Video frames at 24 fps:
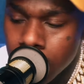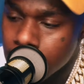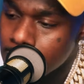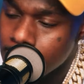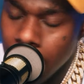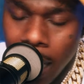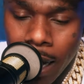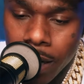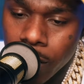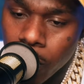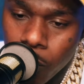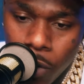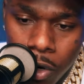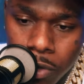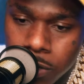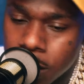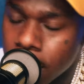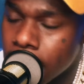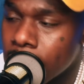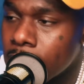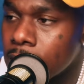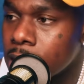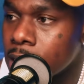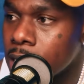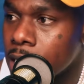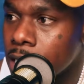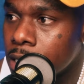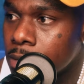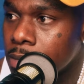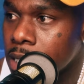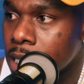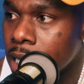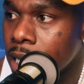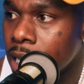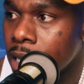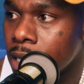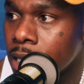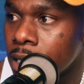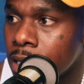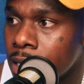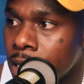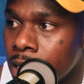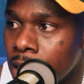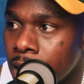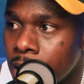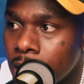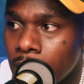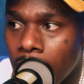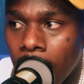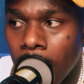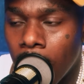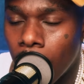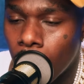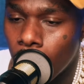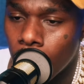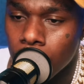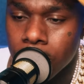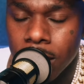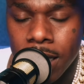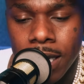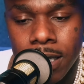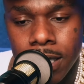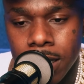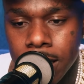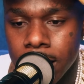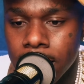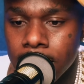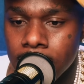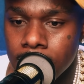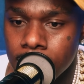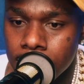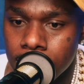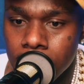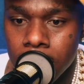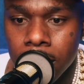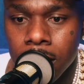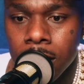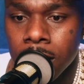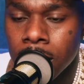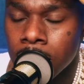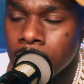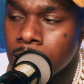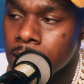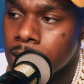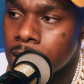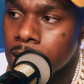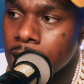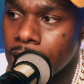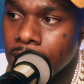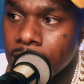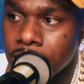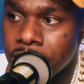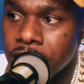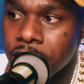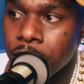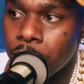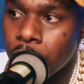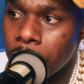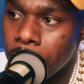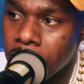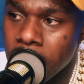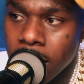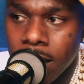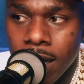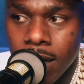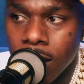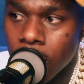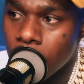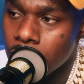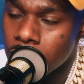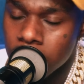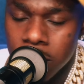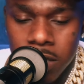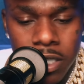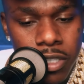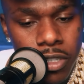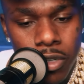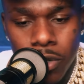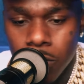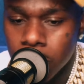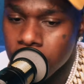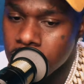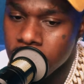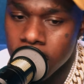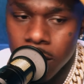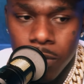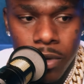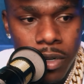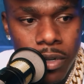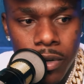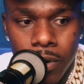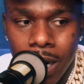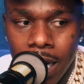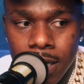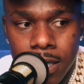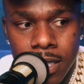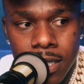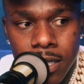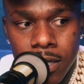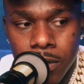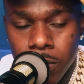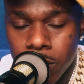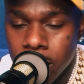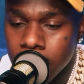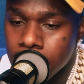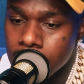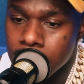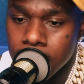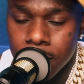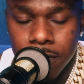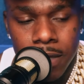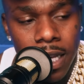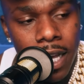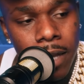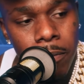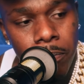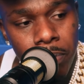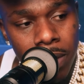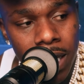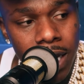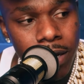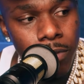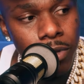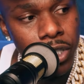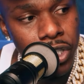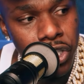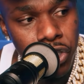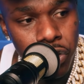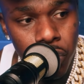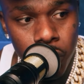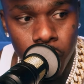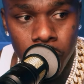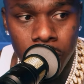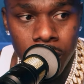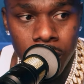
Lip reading: I don't want that. You know what I'm saying? I don't want that. They can deal with me. You don't deal with who I deal with. Because if they play with you,